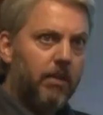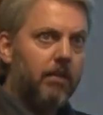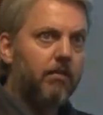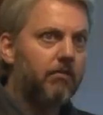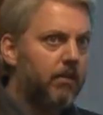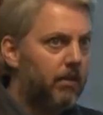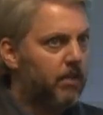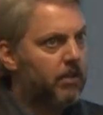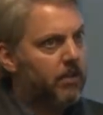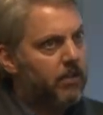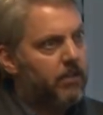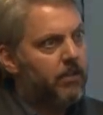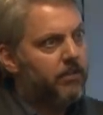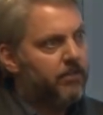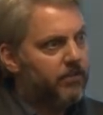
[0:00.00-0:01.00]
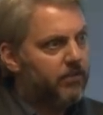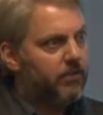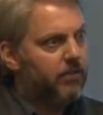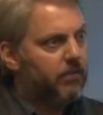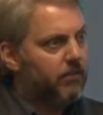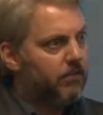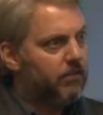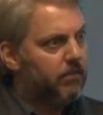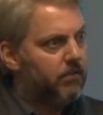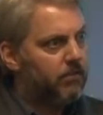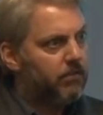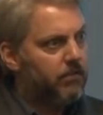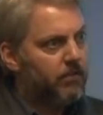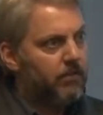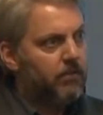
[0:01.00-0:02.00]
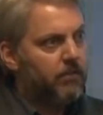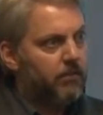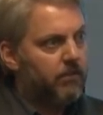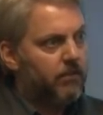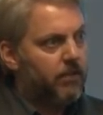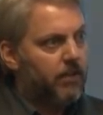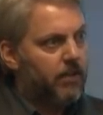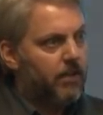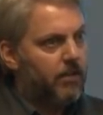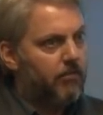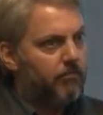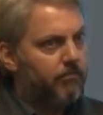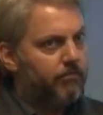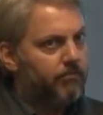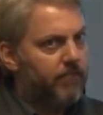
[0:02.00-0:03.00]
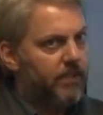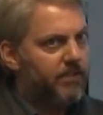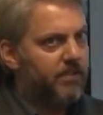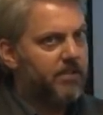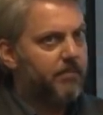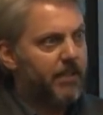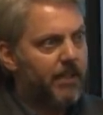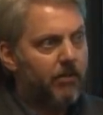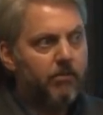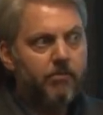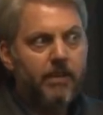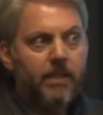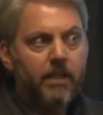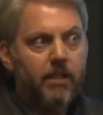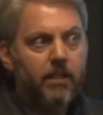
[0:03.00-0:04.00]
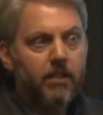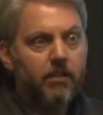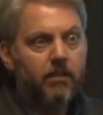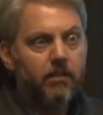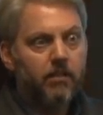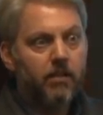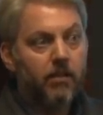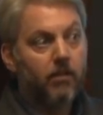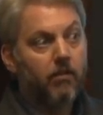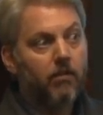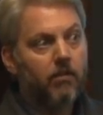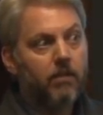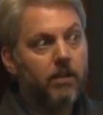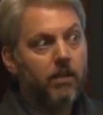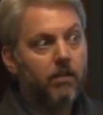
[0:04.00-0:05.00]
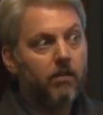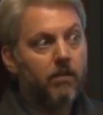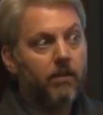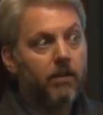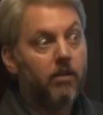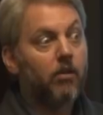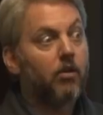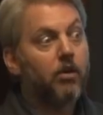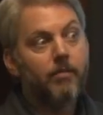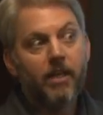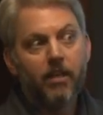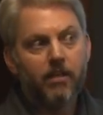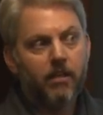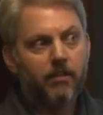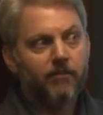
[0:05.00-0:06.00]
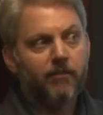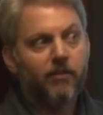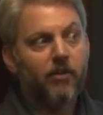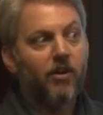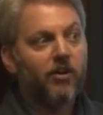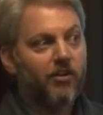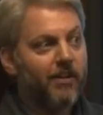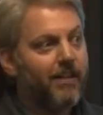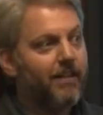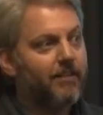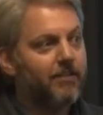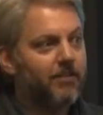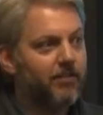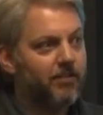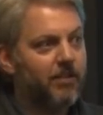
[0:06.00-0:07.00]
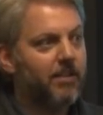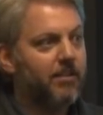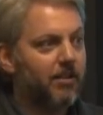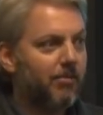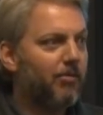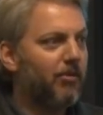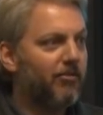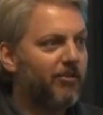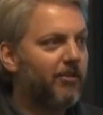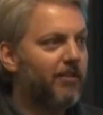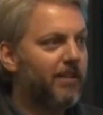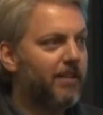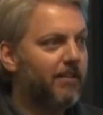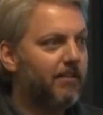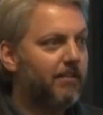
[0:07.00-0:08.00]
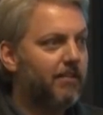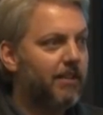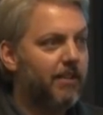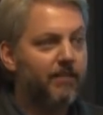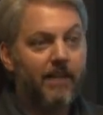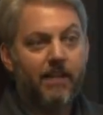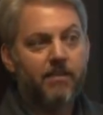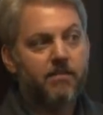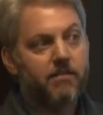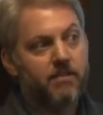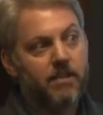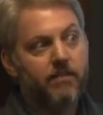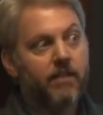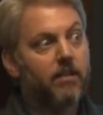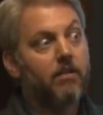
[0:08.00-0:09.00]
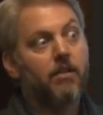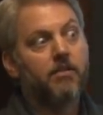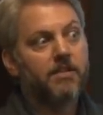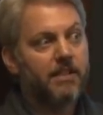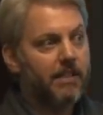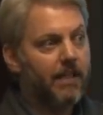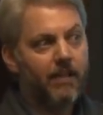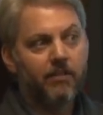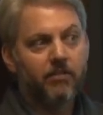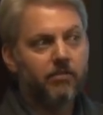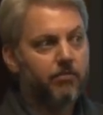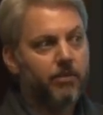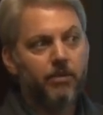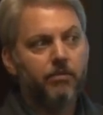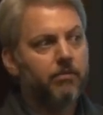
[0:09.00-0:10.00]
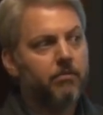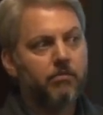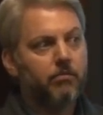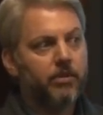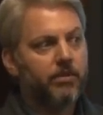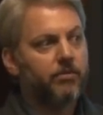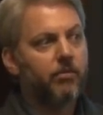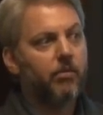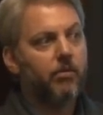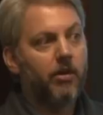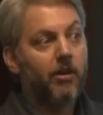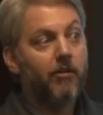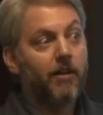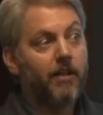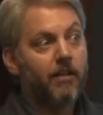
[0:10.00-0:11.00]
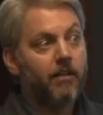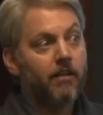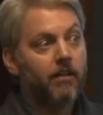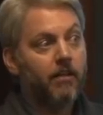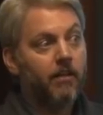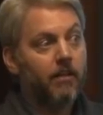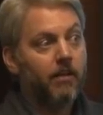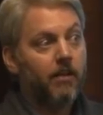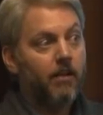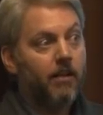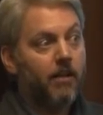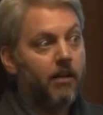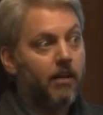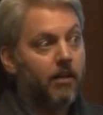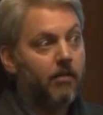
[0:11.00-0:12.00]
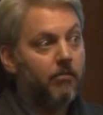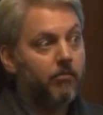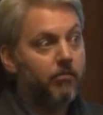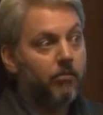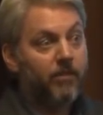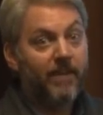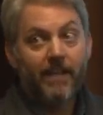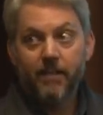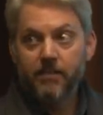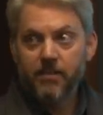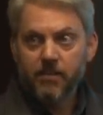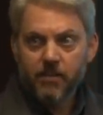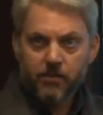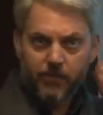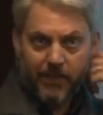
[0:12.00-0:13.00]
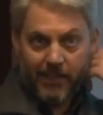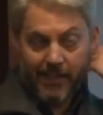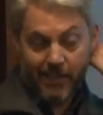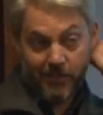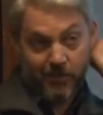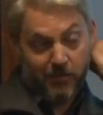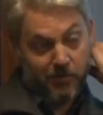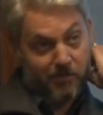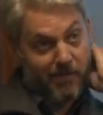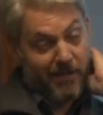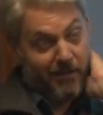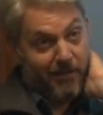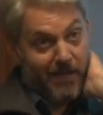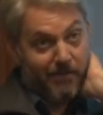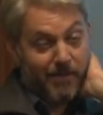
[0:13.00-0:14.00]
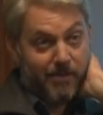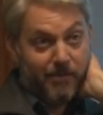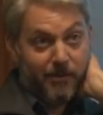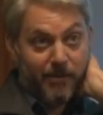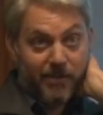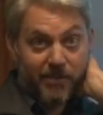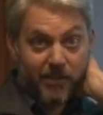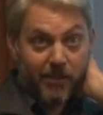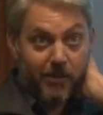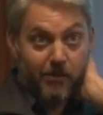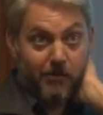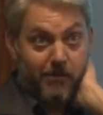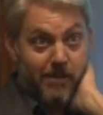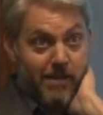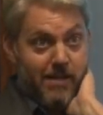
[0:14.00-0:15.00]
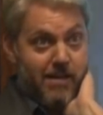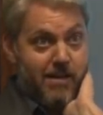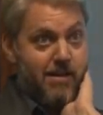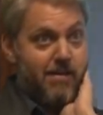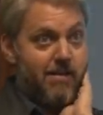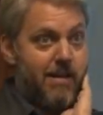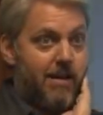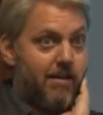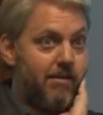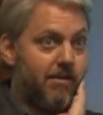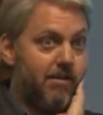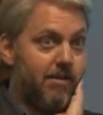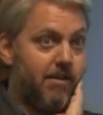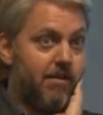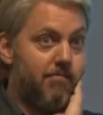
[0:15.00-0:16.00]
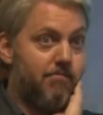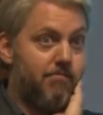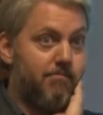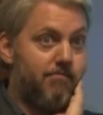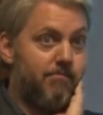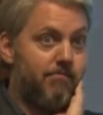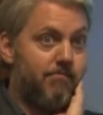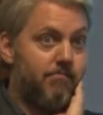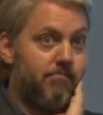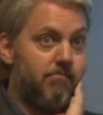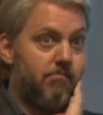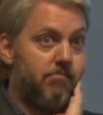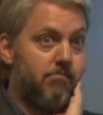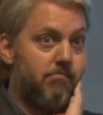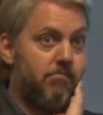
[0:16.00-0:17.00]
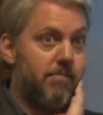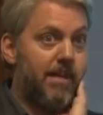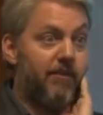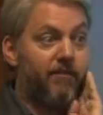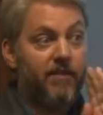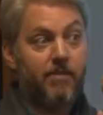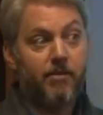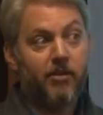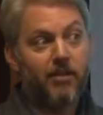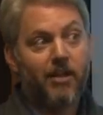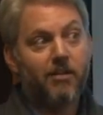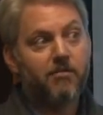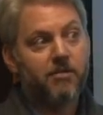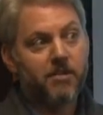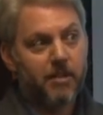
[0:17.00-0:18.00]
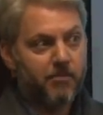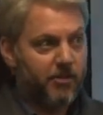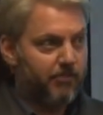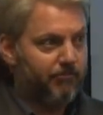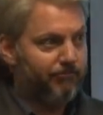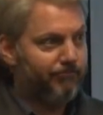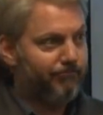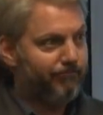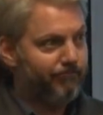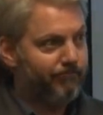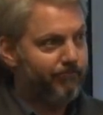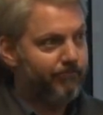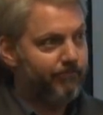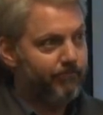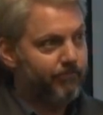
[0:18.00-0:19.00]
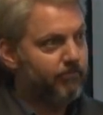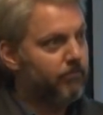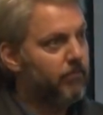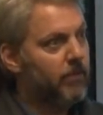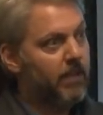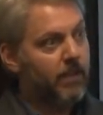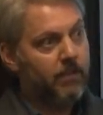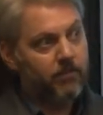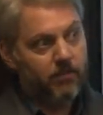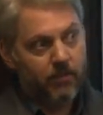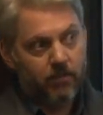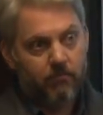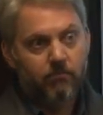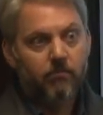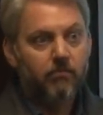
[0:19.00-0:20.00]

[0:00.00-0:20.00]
huh, is this a, um, is this something that would be an, you know, an alarming thing for our clients to see in their portfolio? And if the answer is even close to yes, we'll, we just won't own it. Um, we've had instances, we actually, there was a microcap company we used to own that um, made female contraception. Okay, it's like